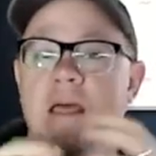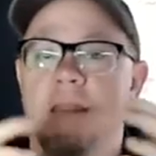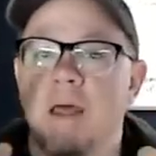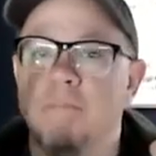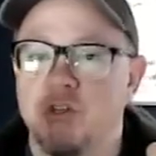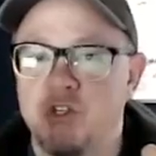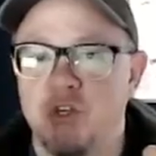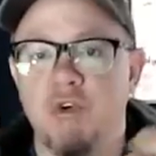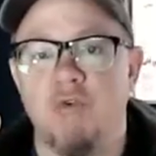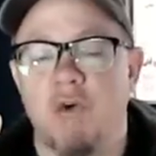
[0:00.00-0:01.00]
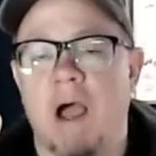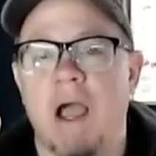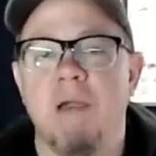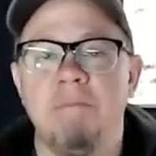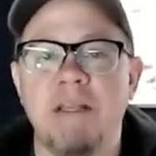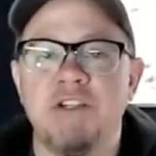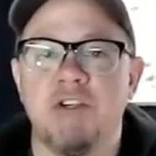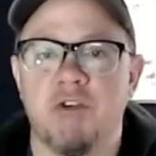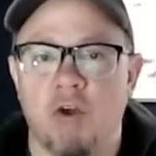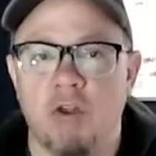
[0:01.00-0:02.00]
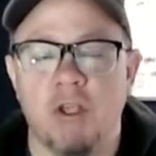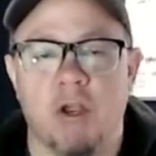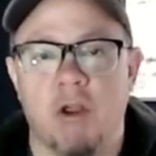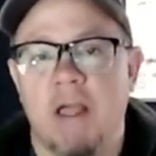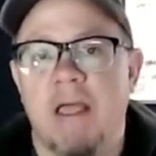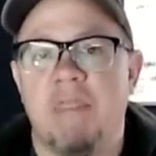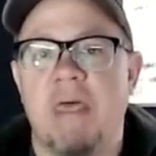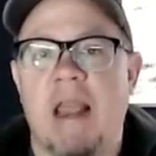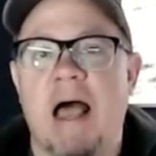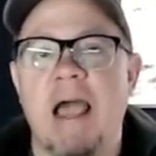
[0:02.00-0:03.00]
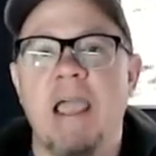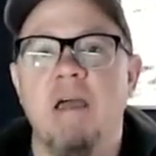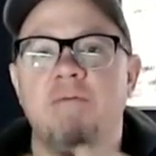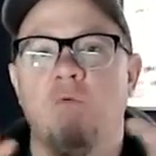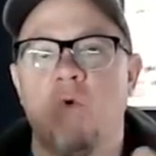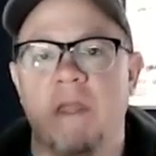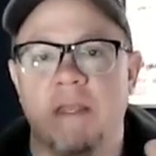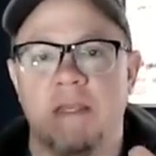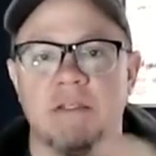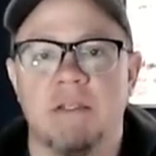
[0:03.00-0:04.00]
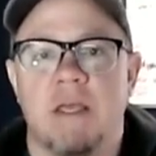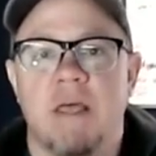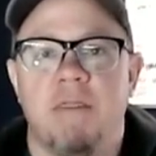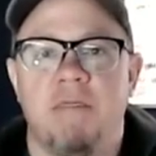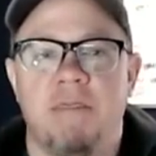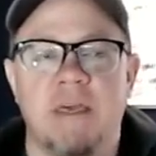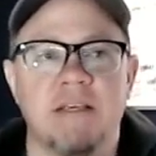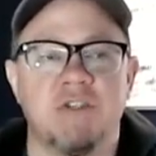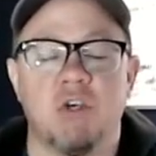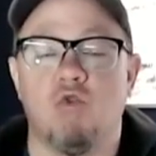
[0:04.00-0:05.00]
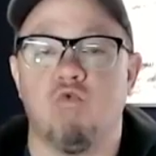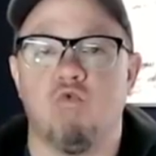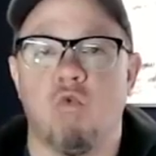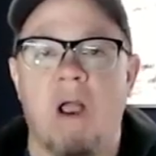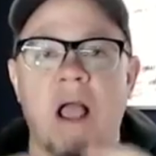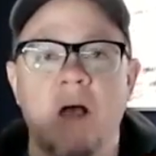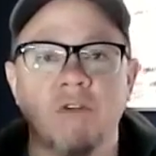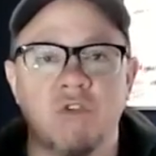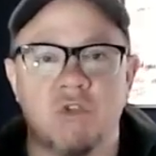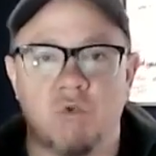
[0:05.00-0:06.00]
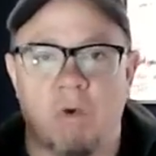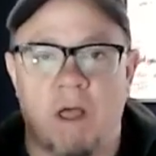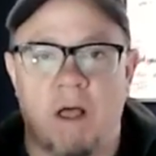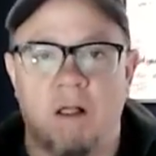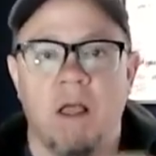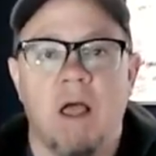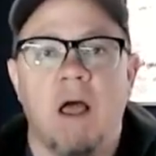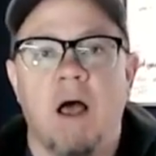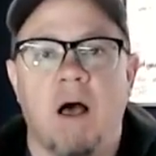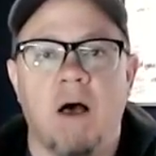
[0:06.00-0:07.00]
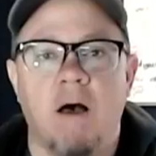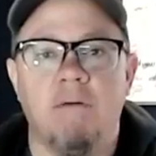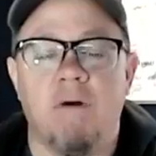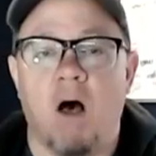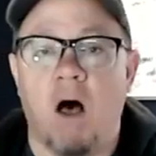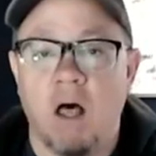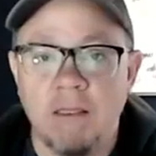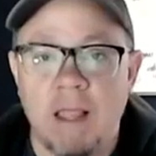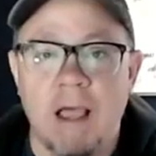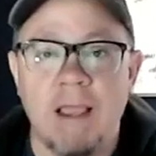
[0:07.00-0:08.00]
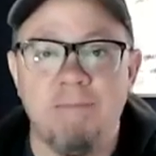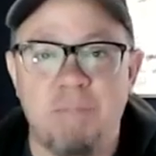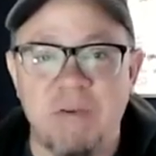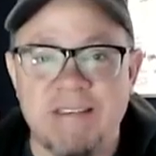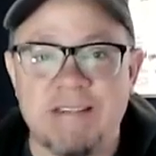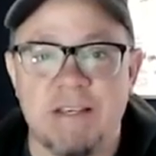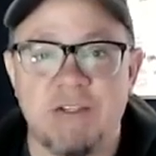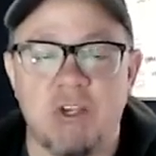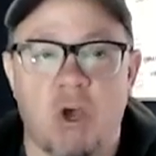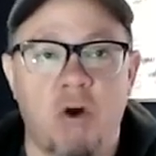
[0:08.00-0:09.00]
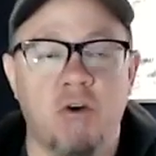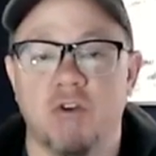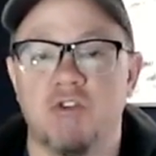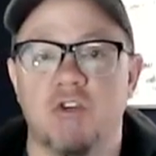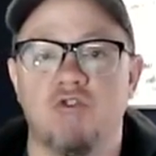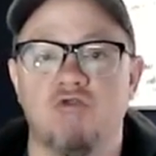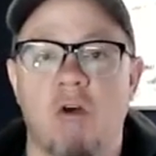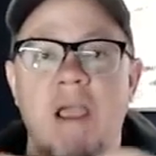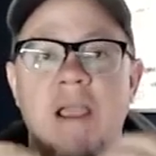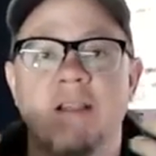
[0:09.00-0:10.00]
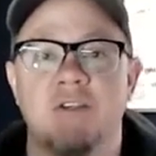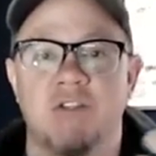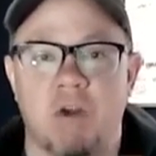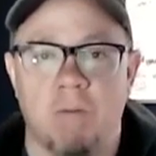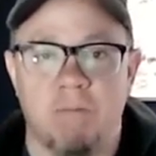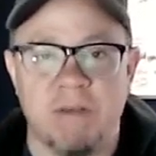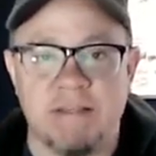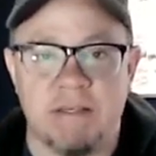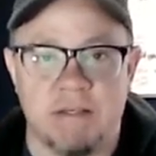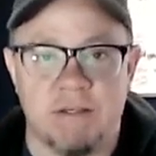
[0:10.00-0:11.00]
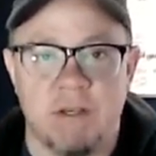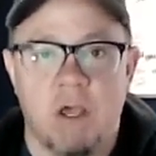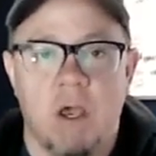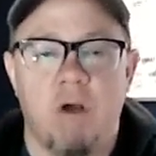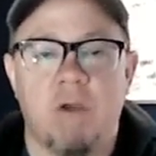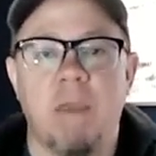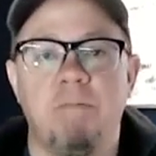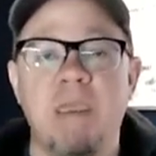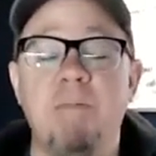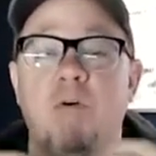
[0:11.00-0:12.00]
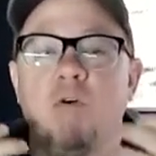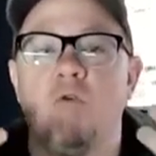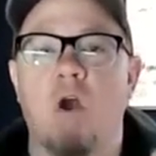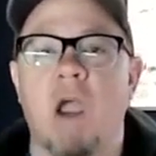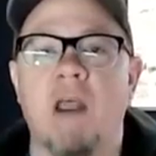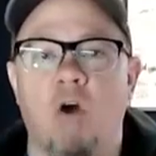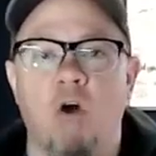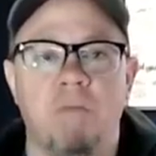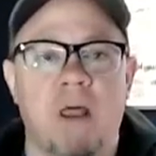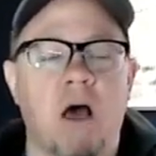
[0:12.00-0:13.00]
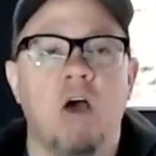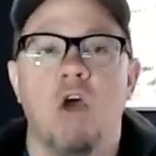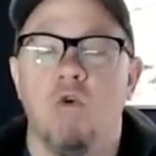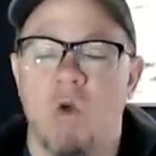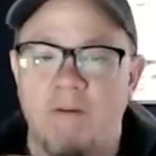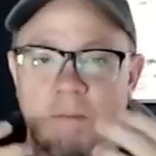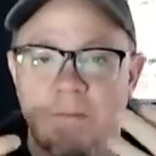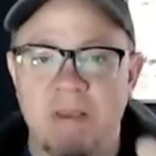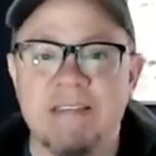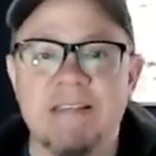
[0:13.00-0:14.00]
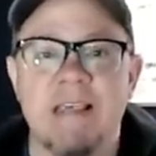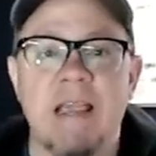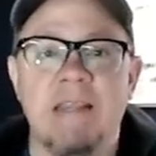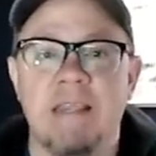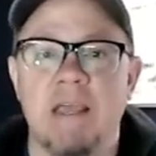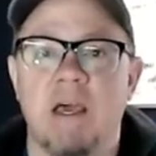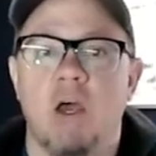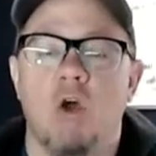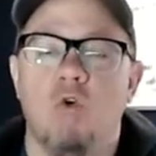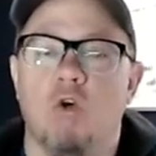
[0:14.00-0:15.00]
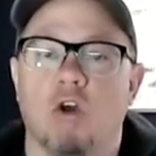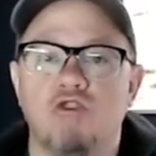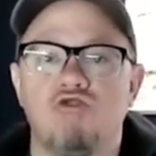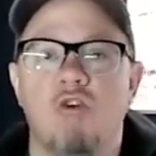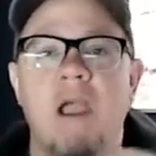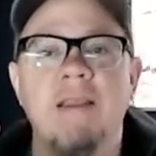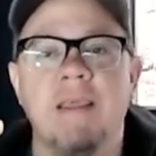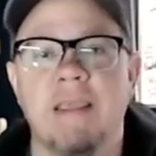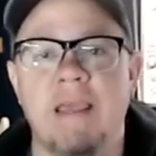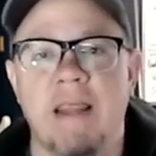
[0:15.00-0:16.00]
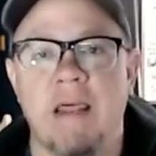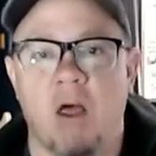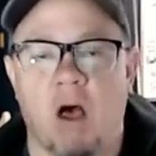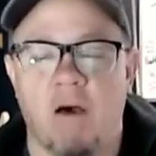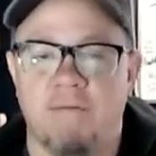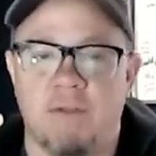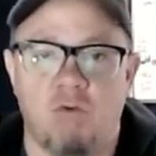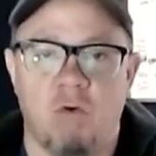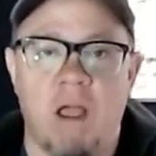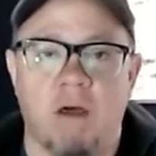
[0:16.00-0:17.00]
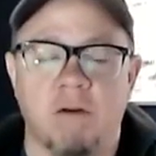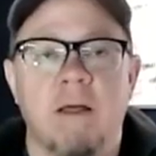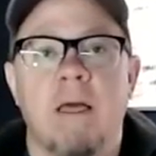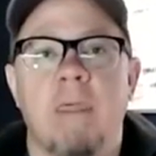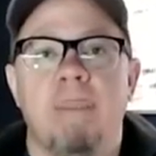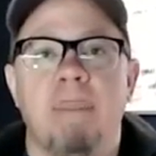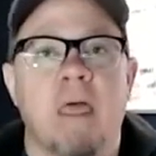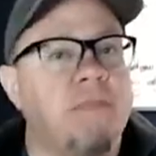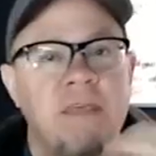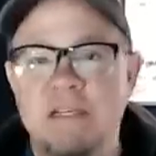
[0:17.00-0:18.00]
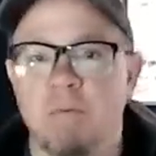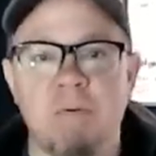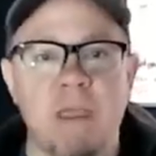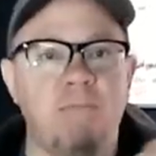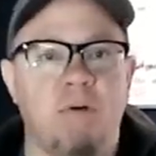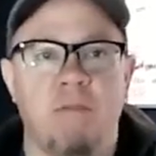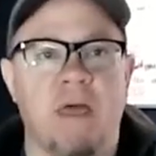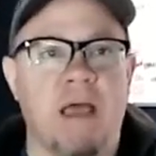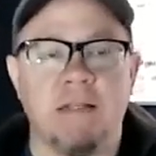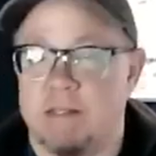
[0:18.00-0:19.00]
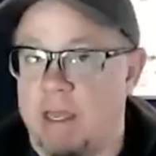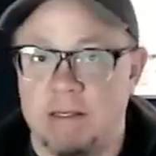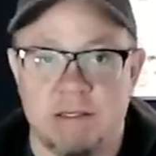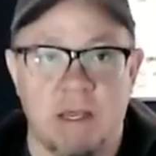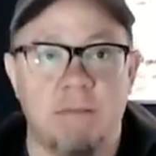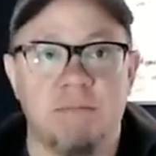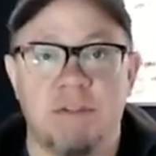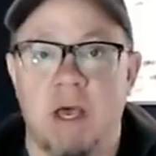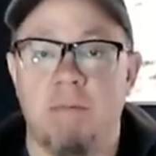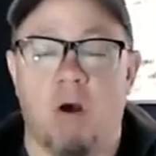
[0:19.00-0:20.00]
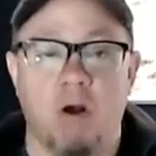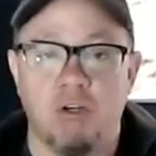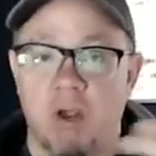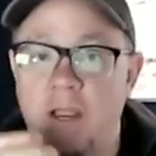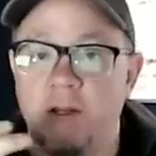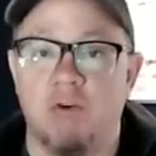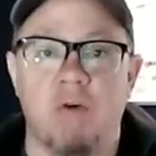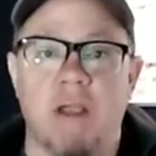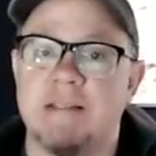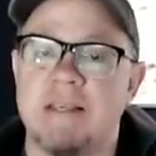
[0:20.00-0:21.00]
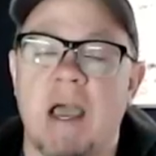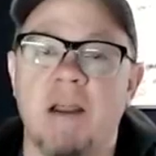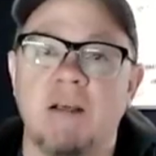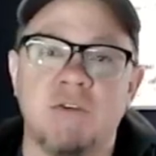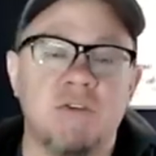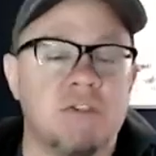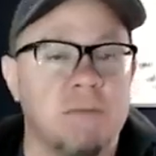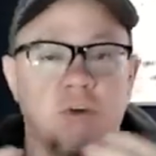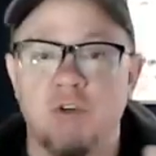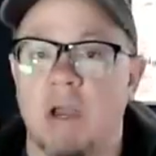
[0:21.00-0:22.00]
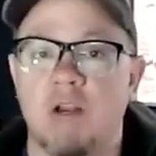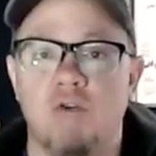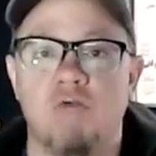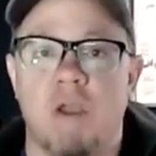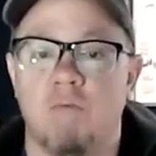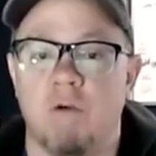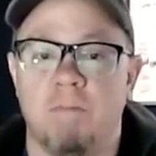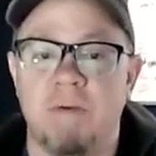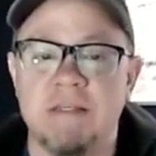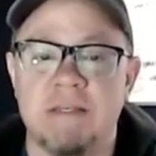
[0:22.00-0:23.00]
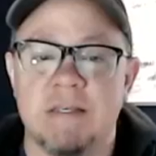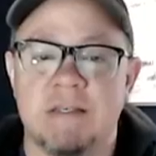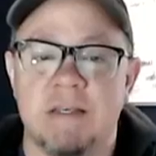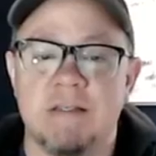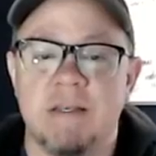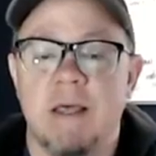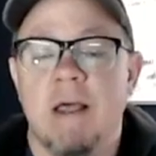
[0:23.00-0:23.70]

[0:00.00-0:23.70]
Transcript: Number two, I mentioned earlier that I have witnessed this groundswell of online business owners trying to start businesses. Okay, people who are at home now, who have a business idea, who are trying to get it off the ground. Now, these are people that uh, some some are trying to create side hustles, some are trying to create real businesses,